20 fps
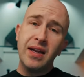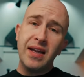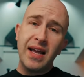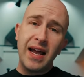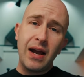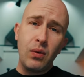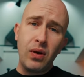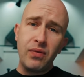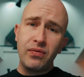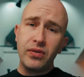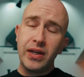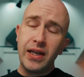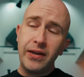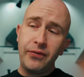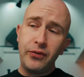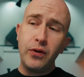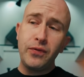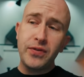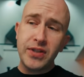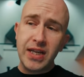However,
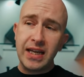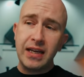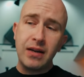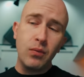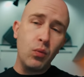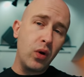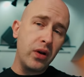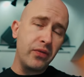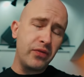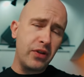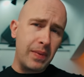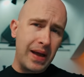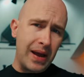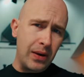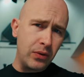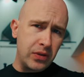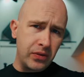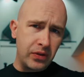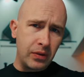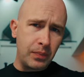if you've taken one of them
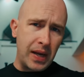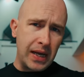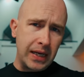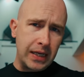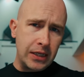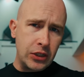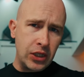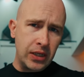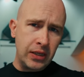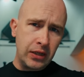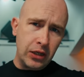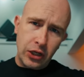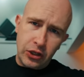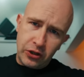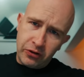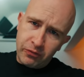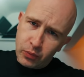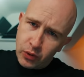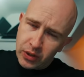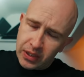out of the packaging and
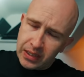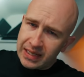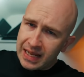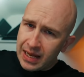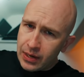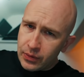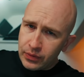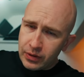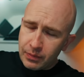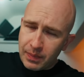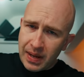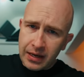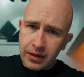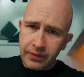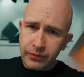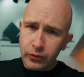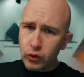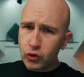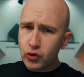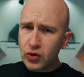you've put it down the back
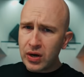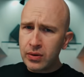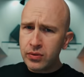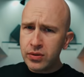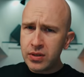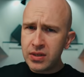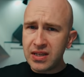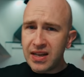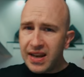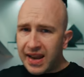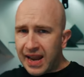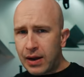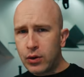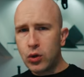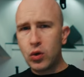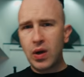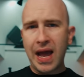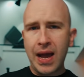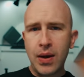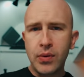of your trousers and now
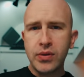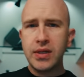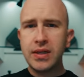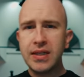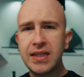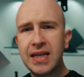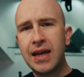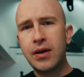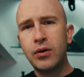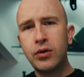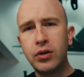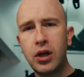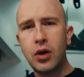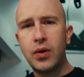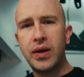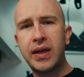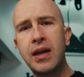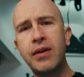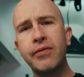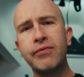you're out at town
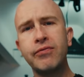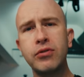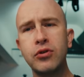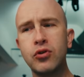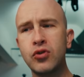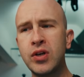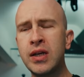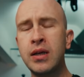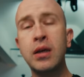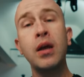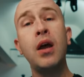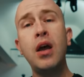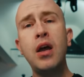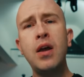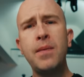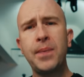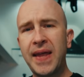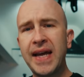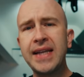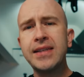going out for a drink,
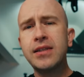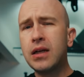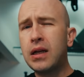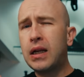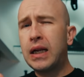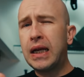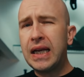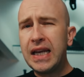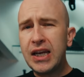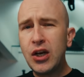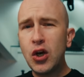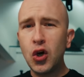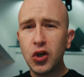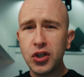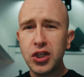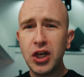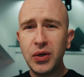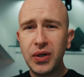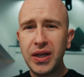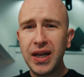that's clearly
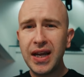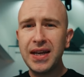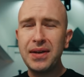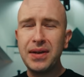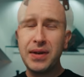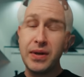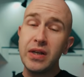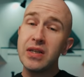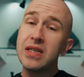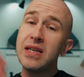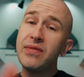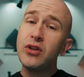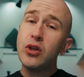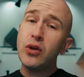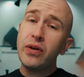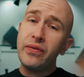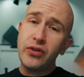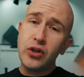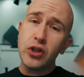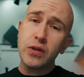not okay, because even though
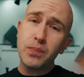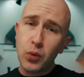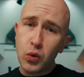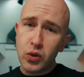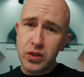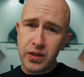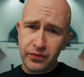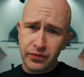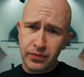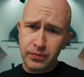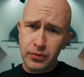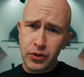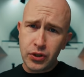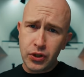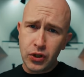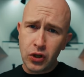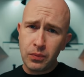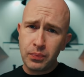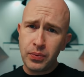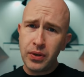you've just bought it from the
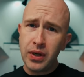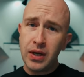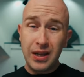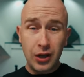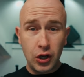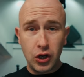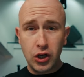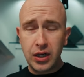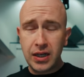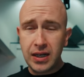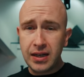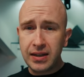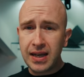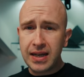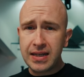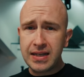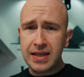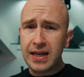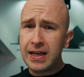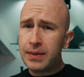shop earlier
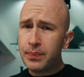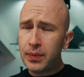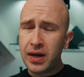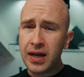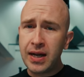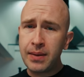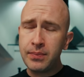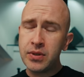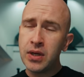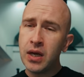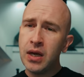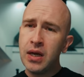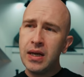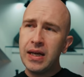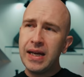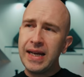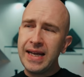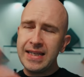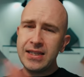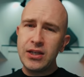that day, perhaps,
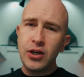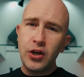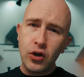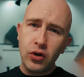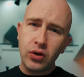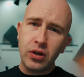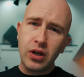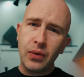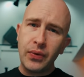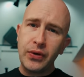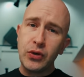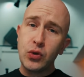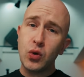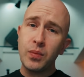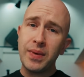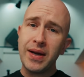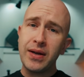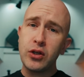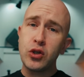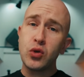it's not going to
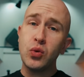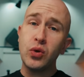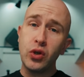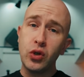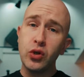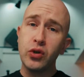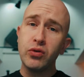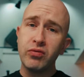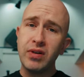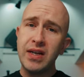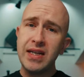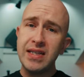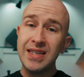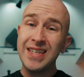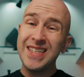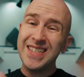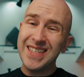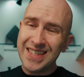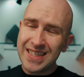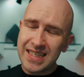amount to a good
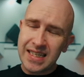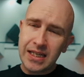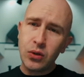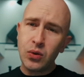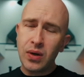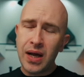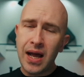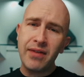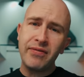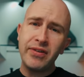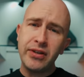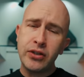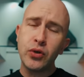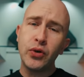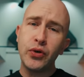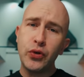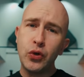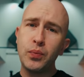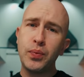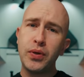reason to still have it
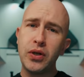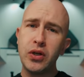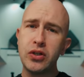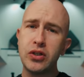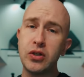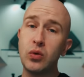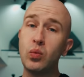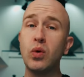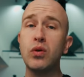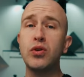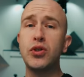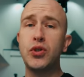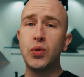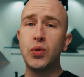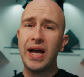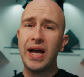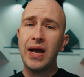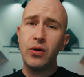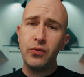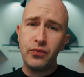on your person whilst
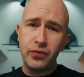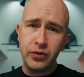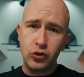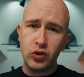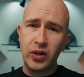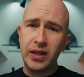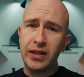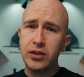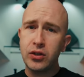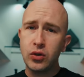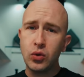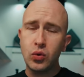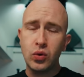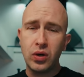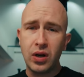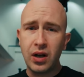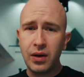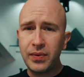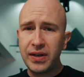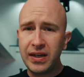out for drinks or
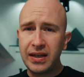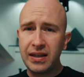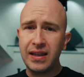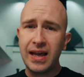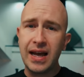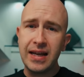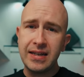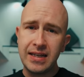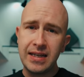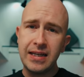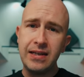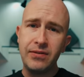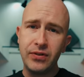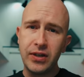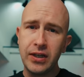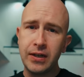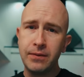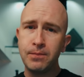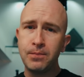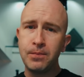clubbing that
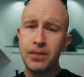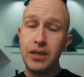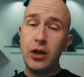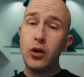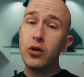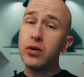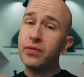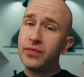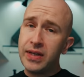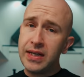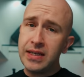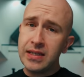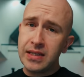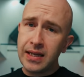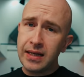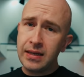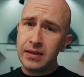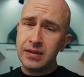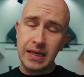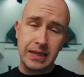evening. A lot of these
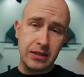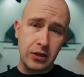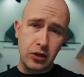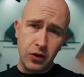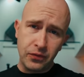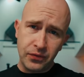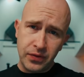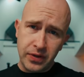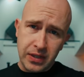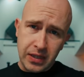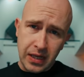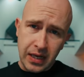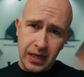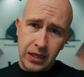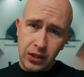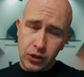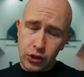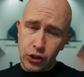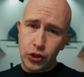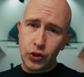things, as I often
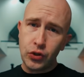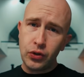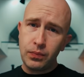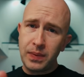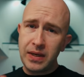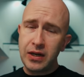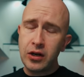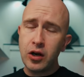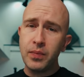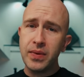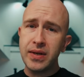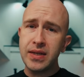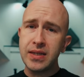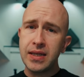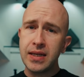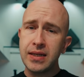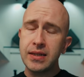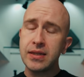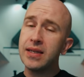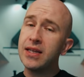say, should be common
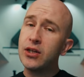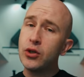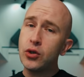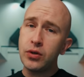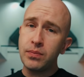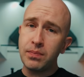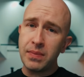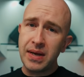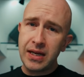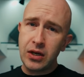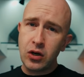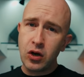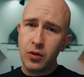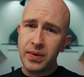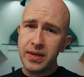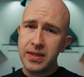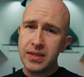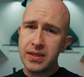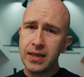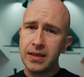sense, they should make
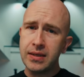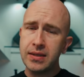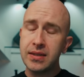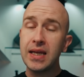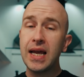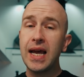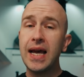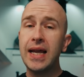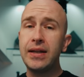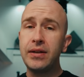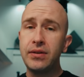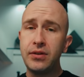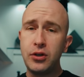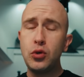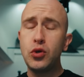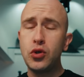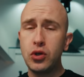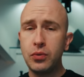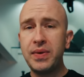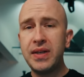common sense, and you
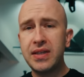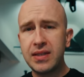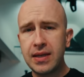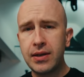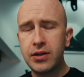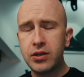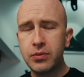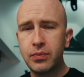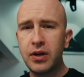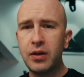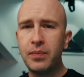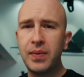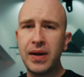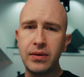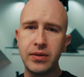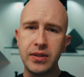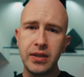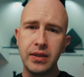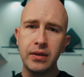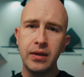should be sensible
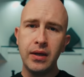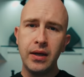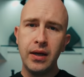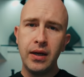about it.